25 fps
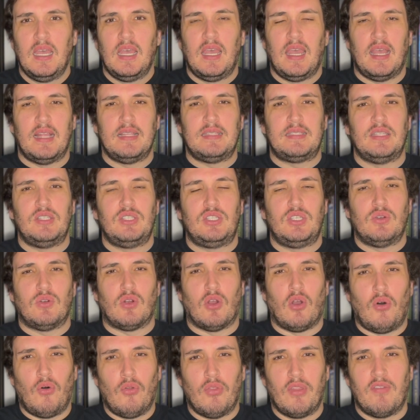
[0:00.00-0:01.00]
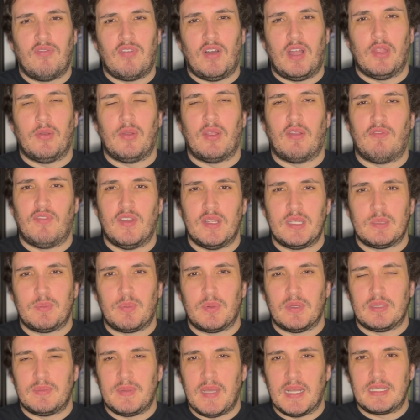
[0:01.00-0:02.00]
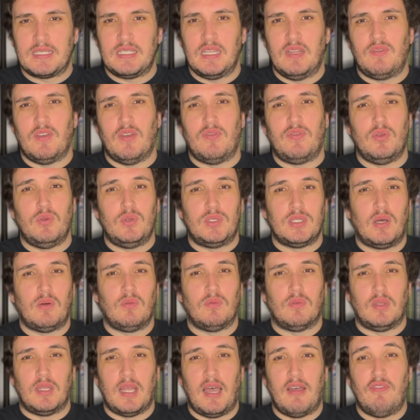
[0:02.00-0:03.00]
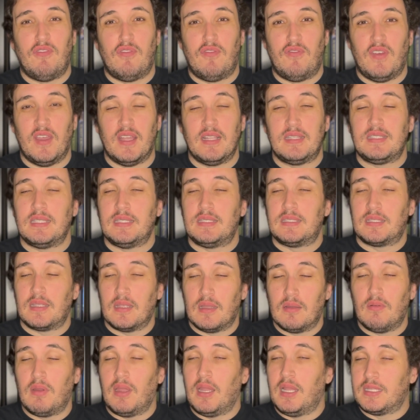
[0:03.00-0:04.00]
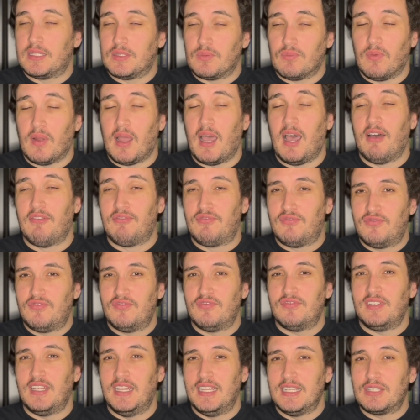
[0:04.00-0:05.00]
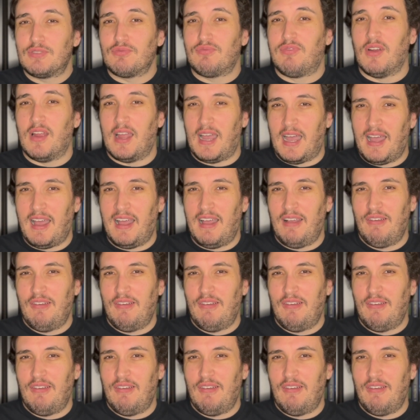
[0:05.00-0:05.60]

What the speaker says: And since you are only following Fitz's perspective, if you don't love Fitz, it's rough. It's rough